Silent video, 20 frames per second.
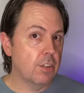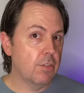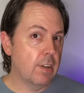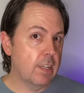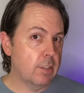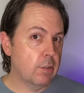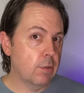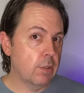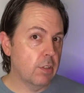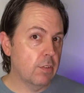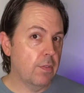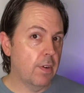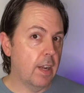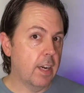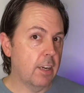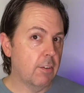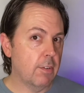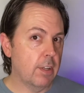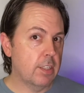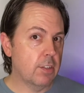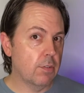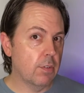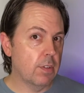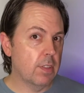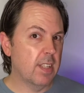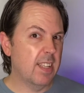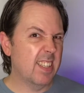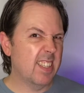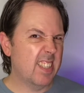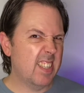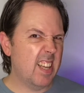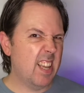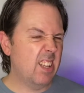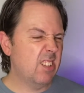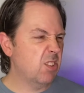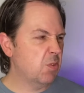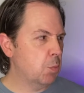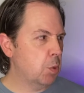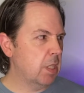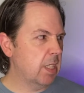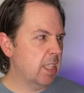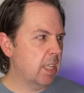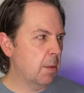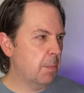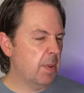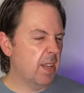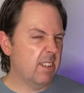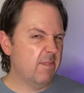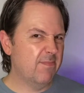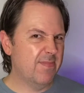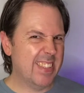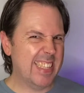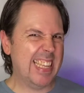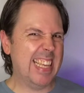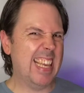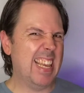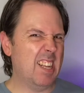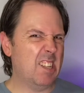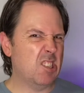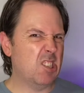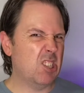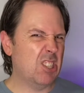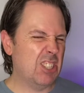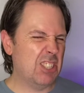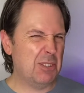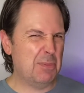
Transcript: restaurants fighting restaurants, and it sounds really a bit kitsch,